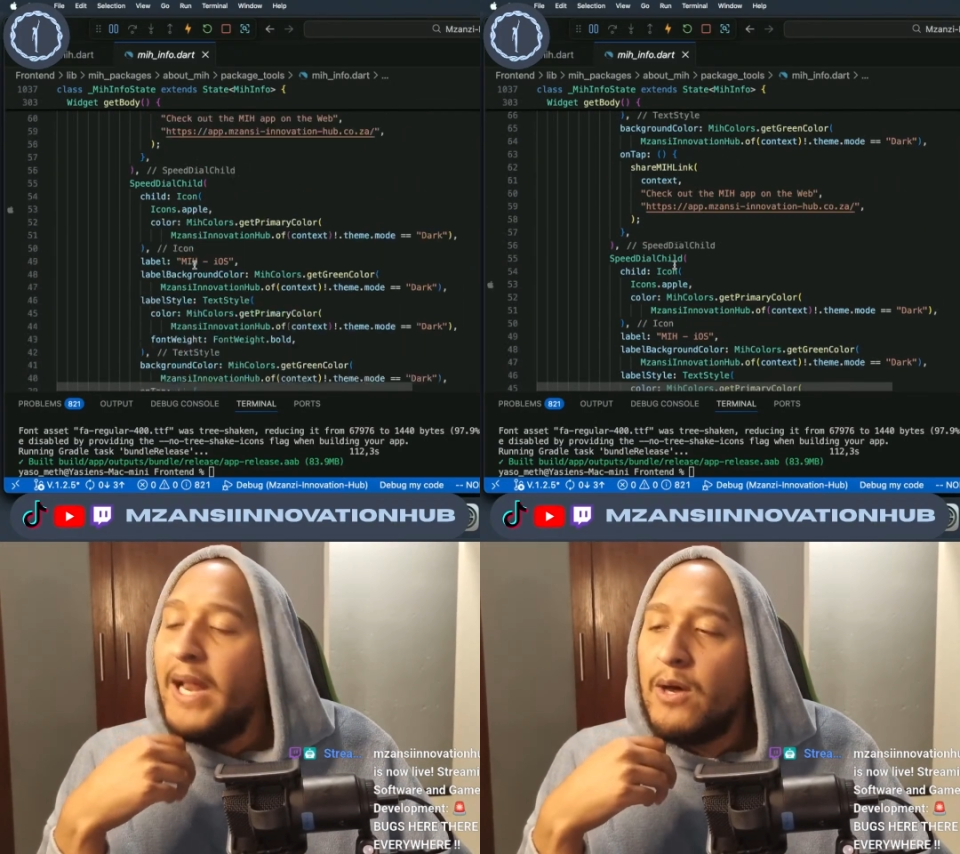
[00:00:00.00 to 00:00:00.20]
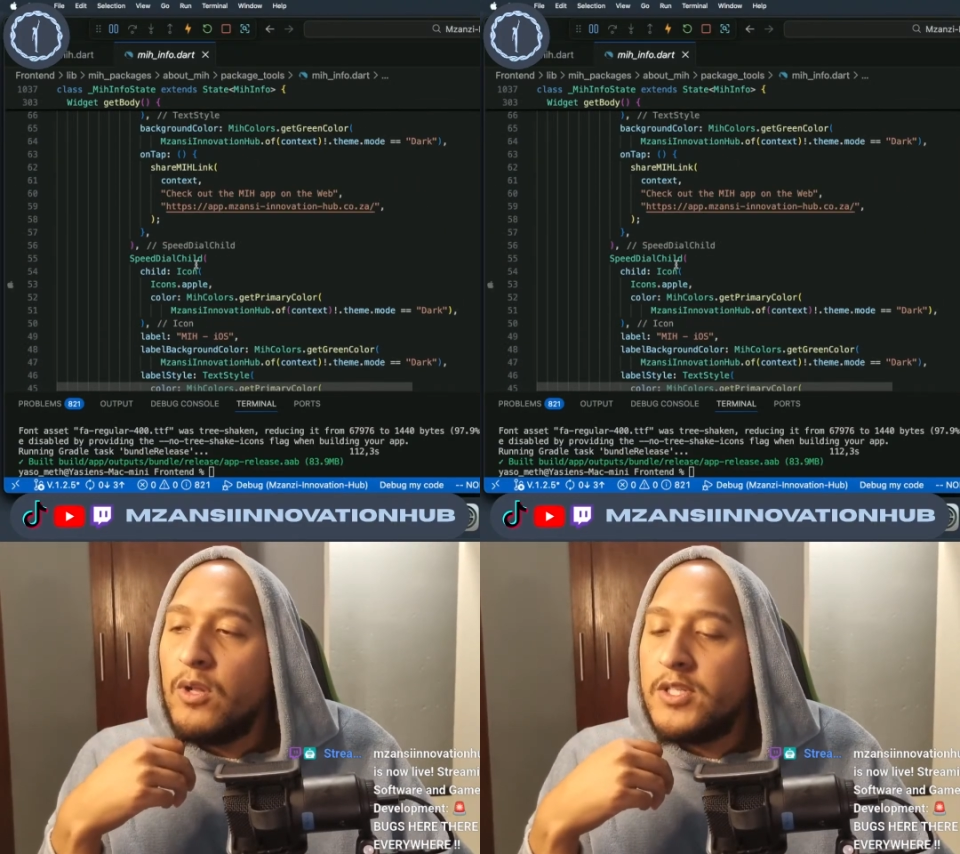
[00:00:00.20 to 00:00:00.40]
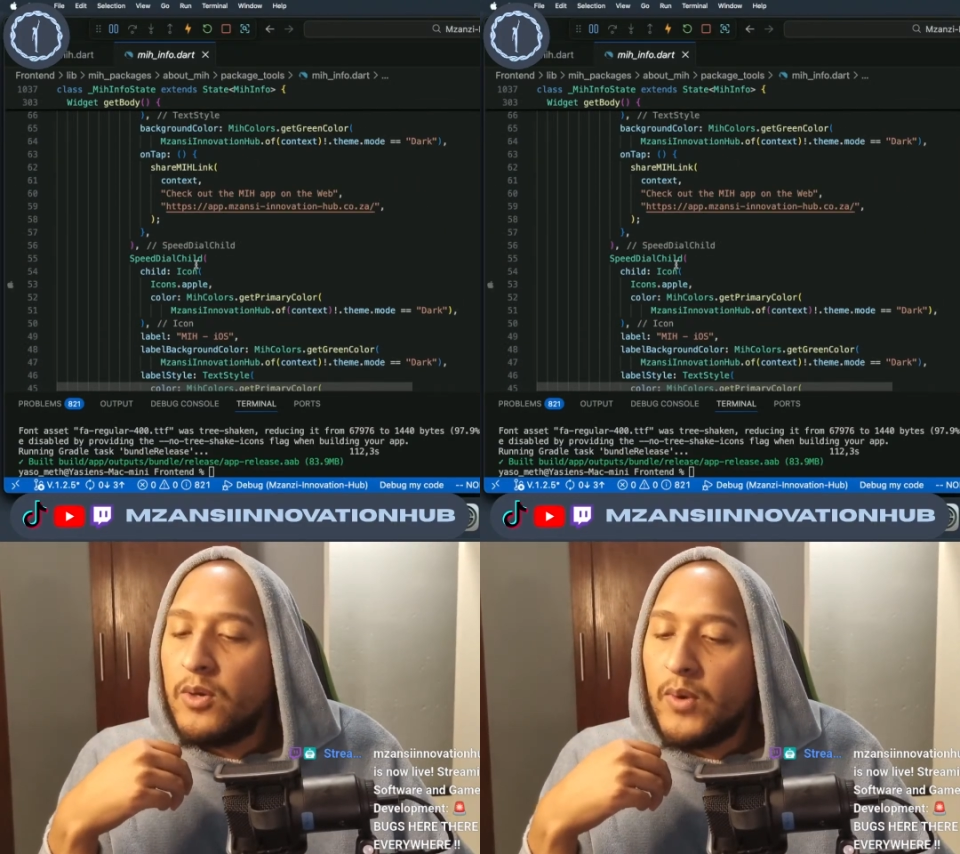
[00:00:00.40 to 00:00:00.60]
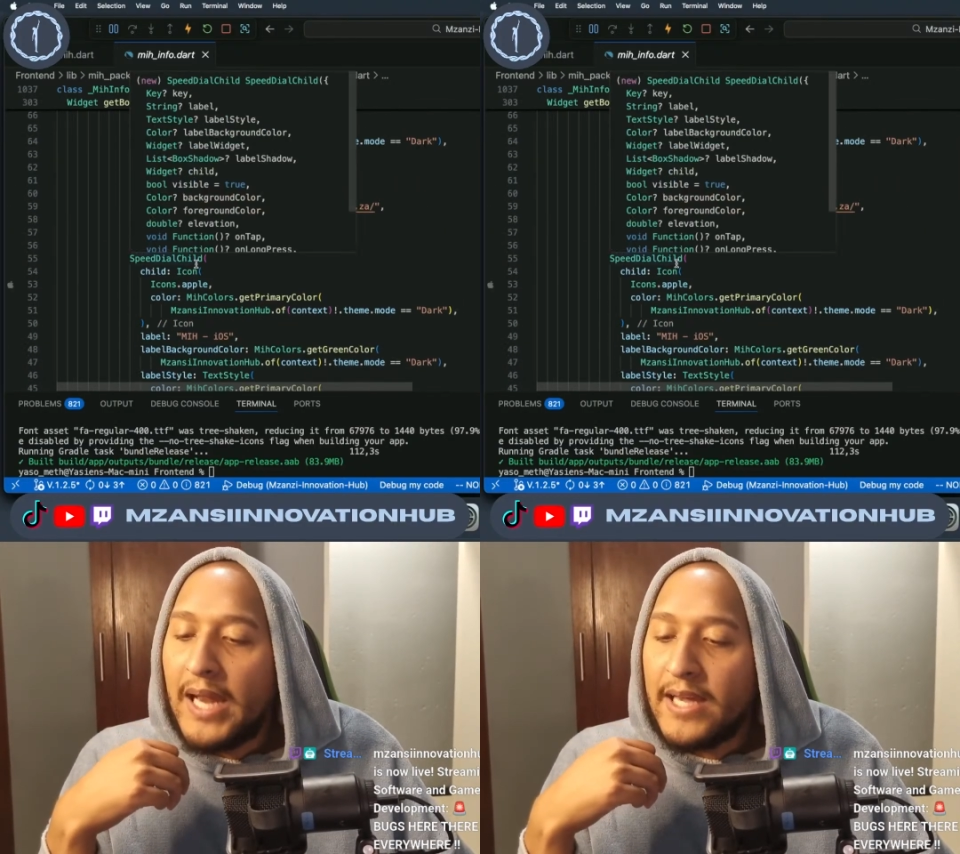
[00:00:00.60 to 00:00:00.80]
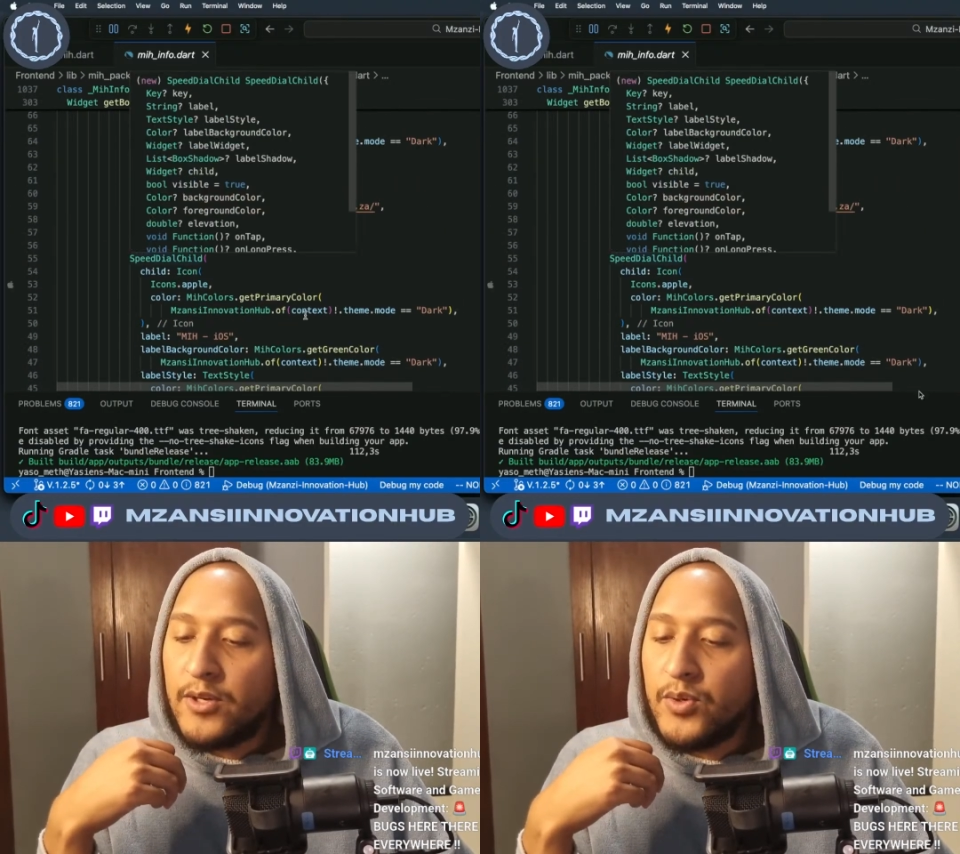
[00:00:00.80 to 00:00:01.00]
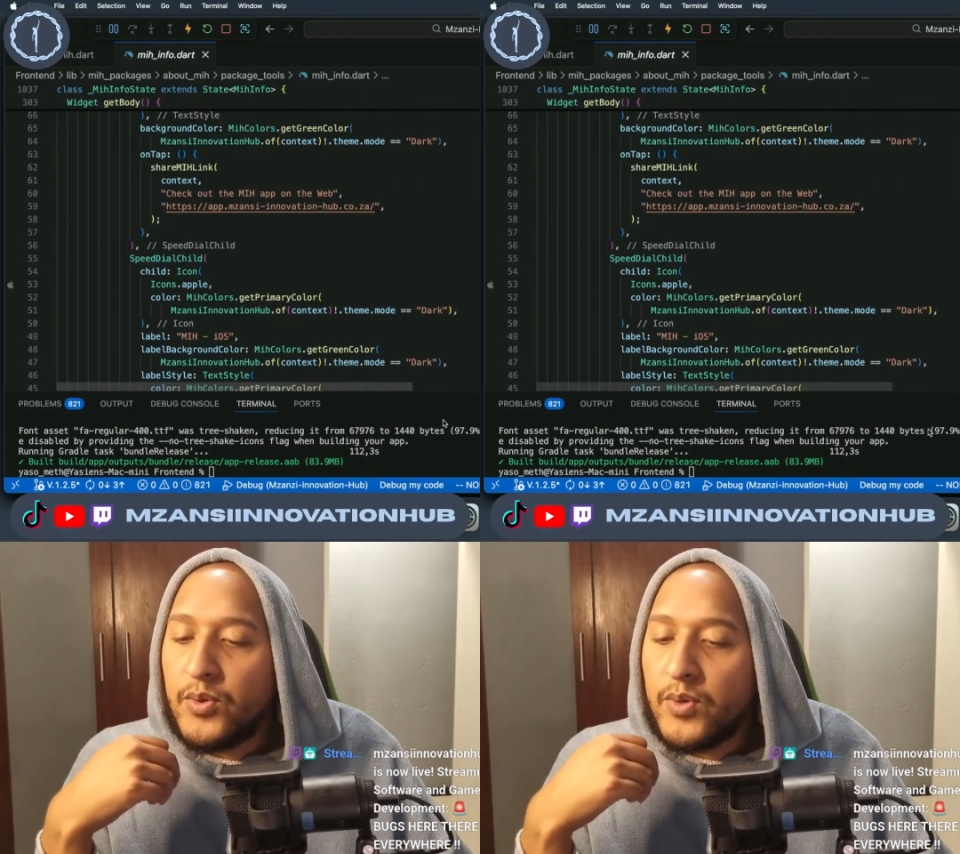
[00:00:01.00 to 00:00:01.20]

I also would like to do,